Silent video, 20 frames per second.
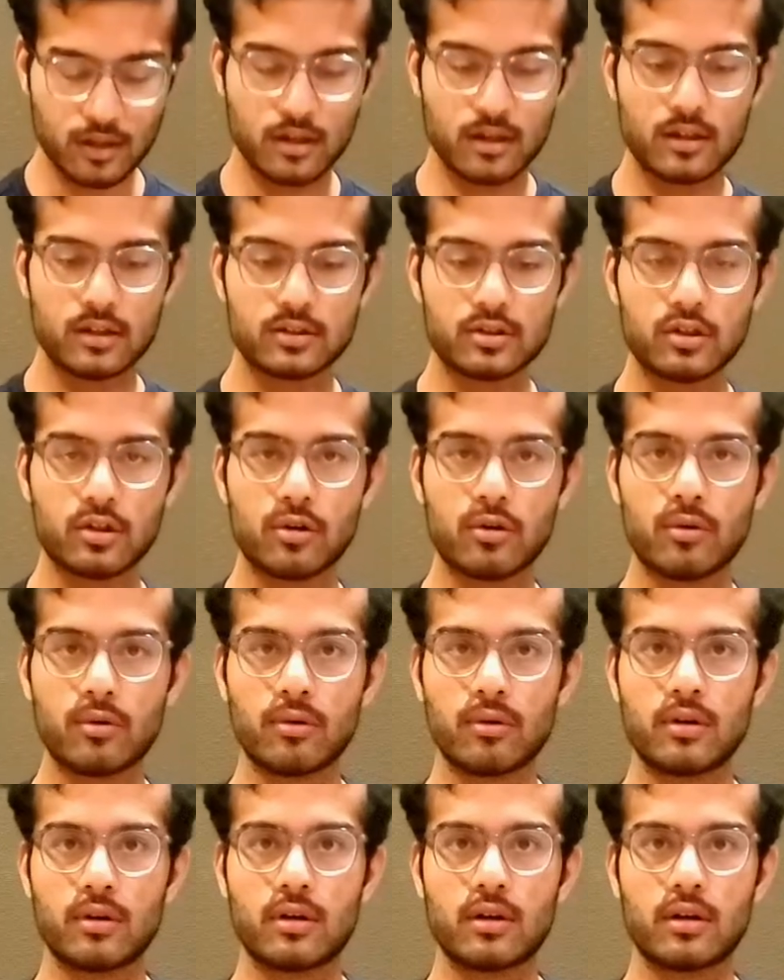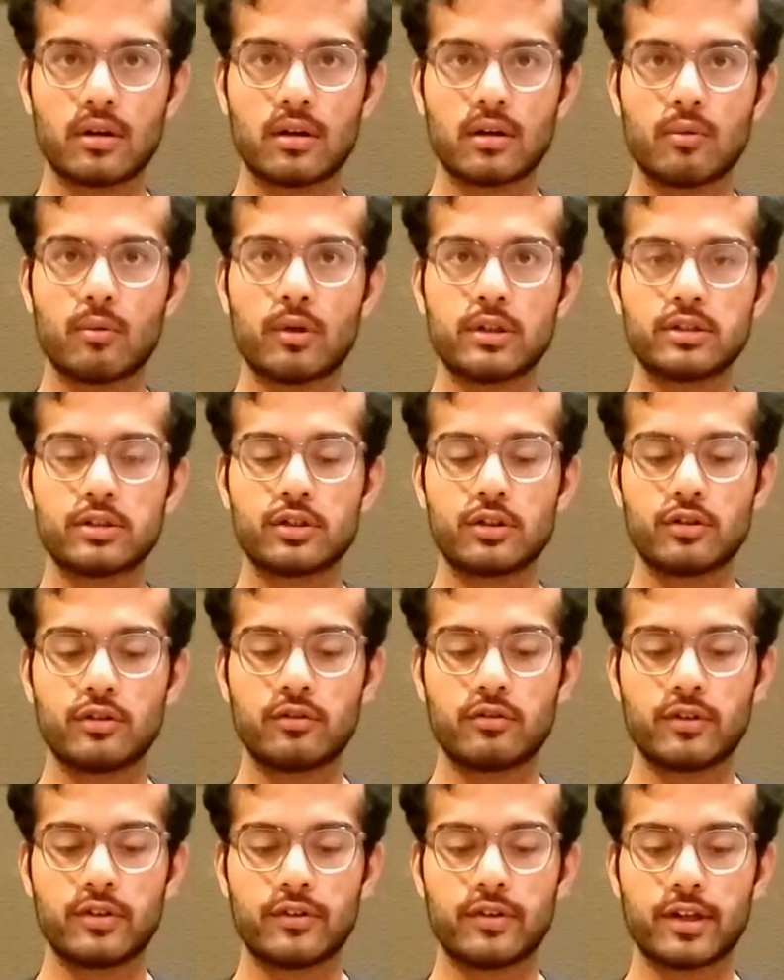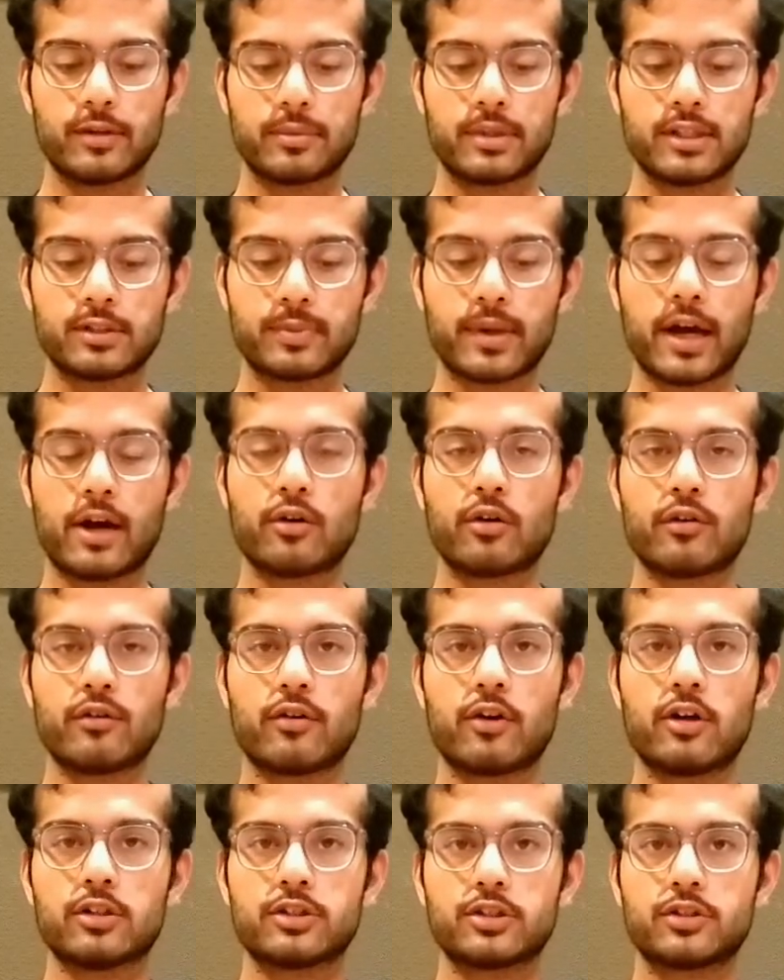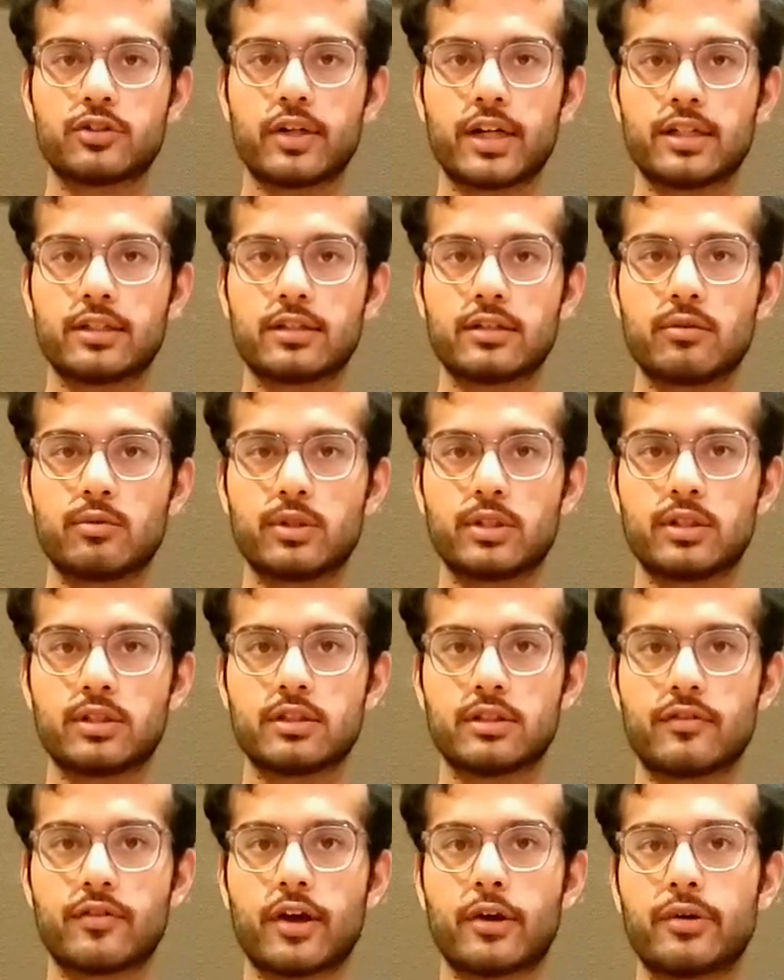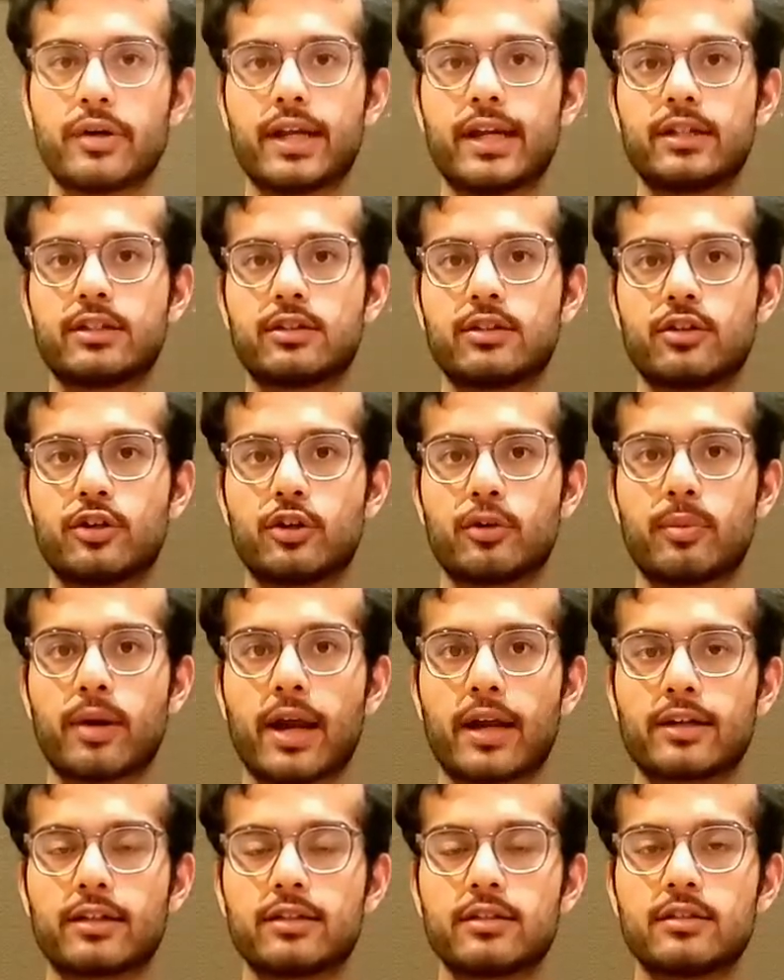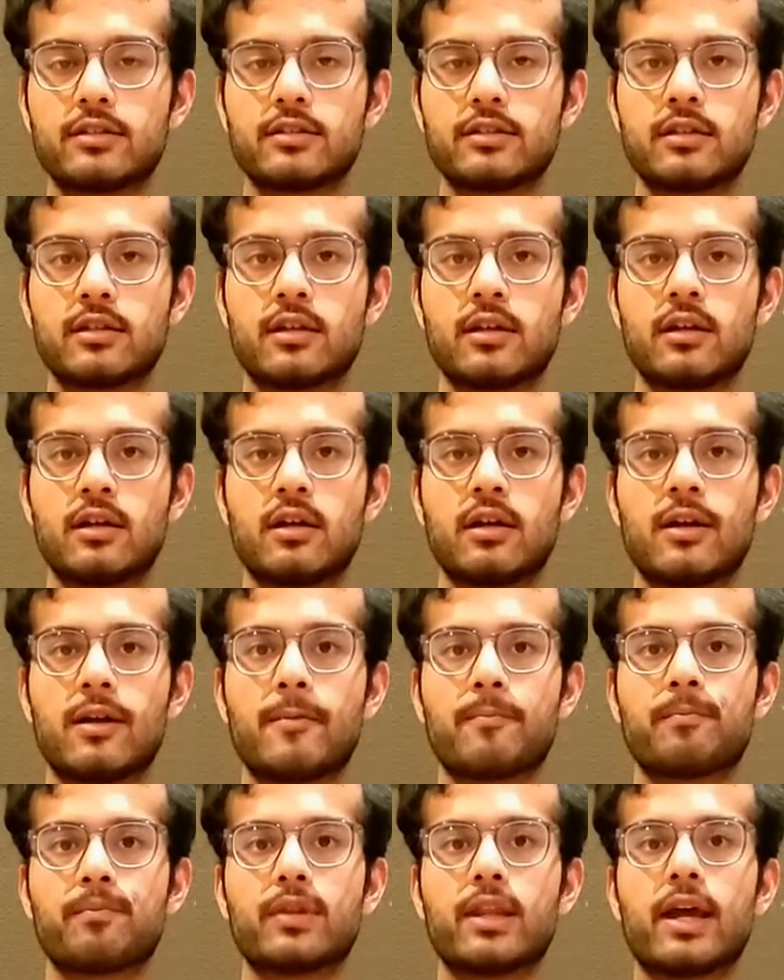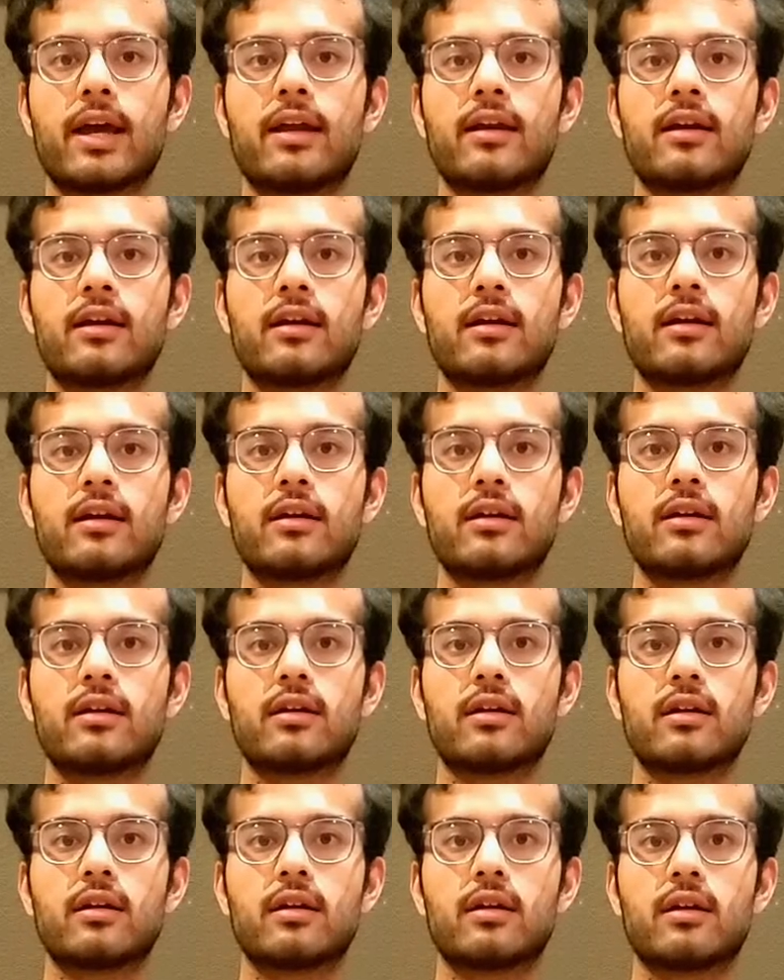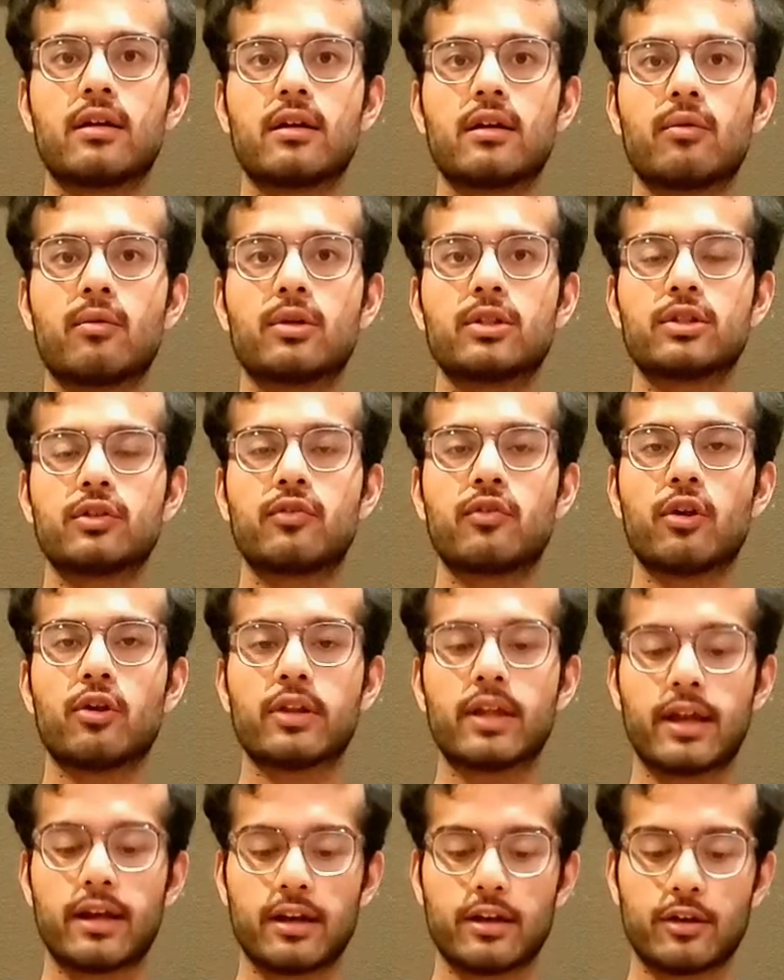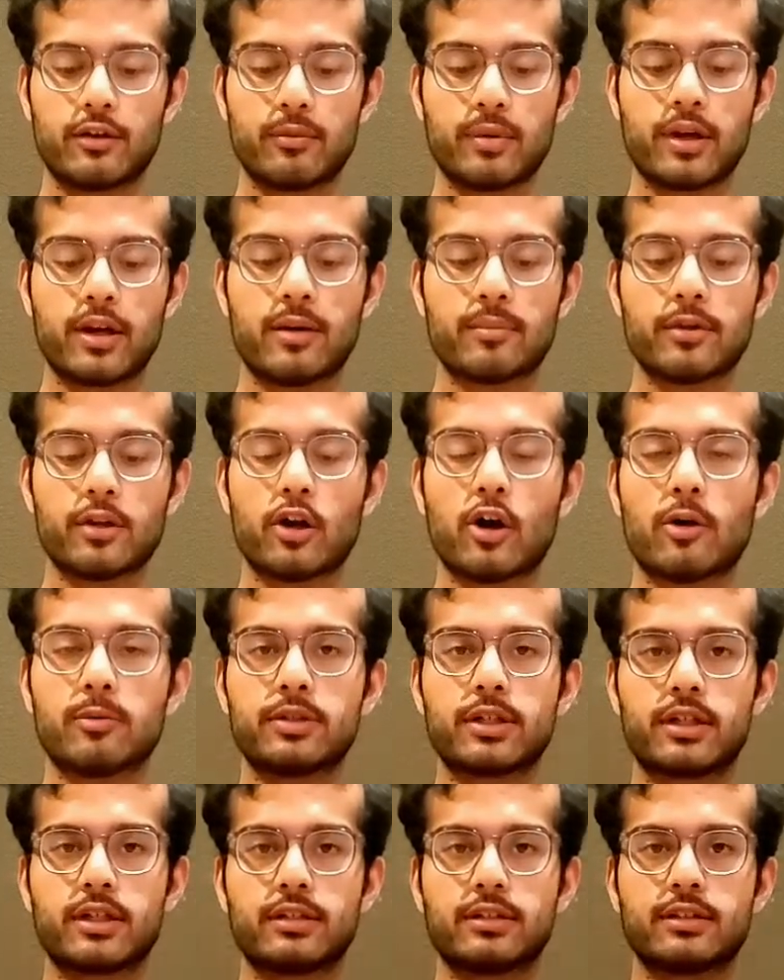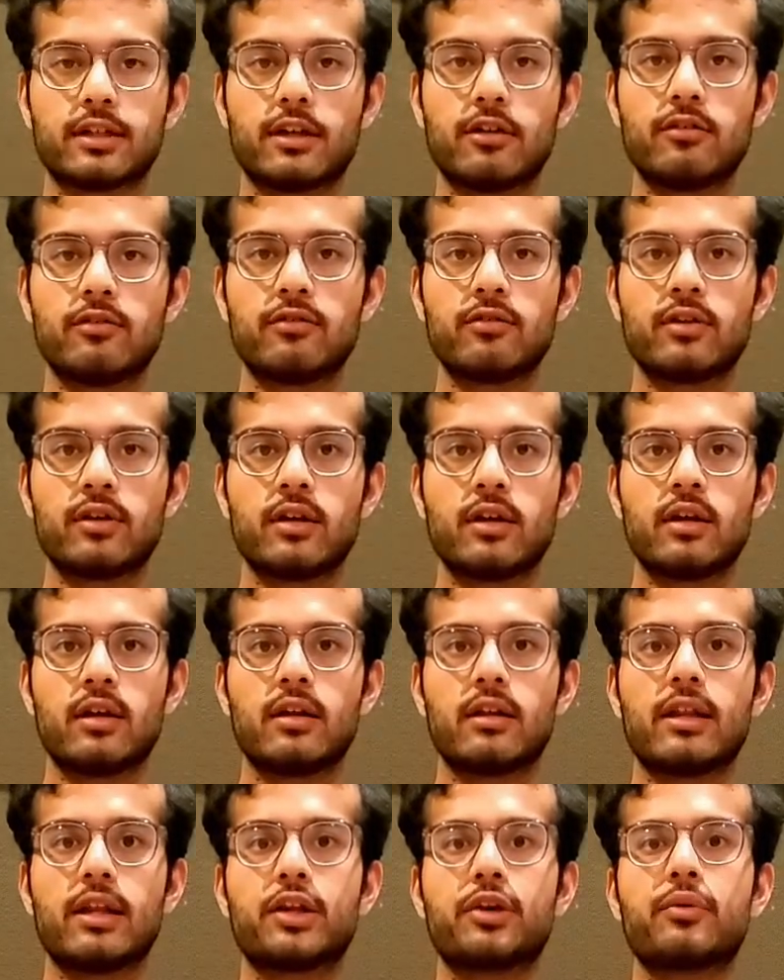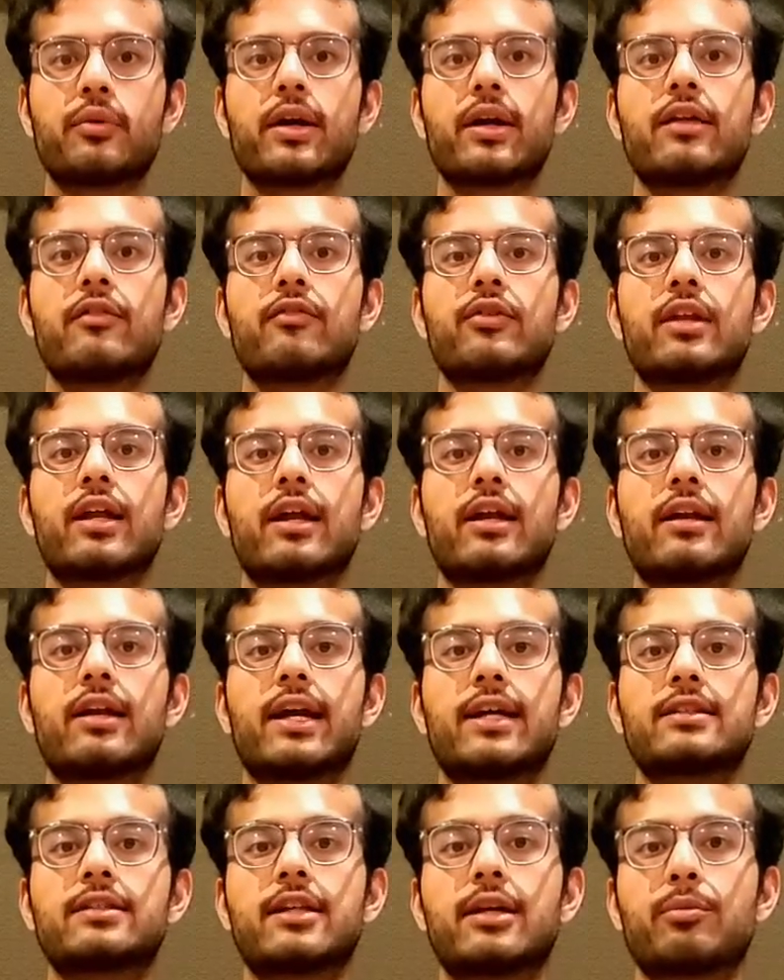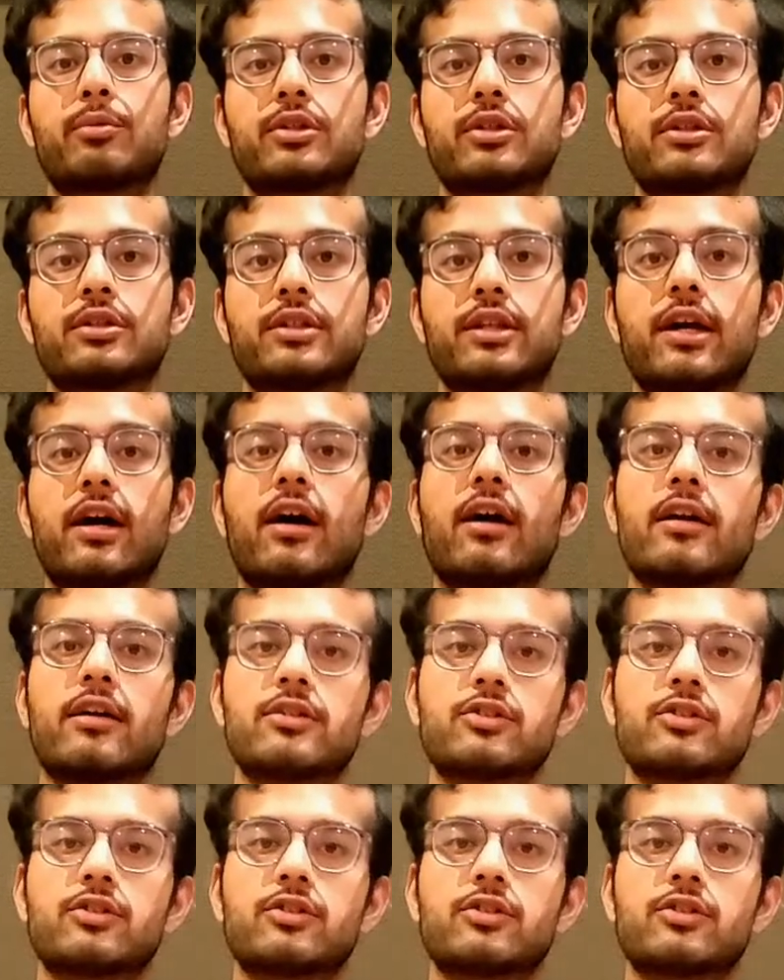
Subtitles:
So once you've developed this power of concentration, which is a foundation to your practice, then once you follow that and you become that object itself, then you're ready for that next step, which is Dhyana.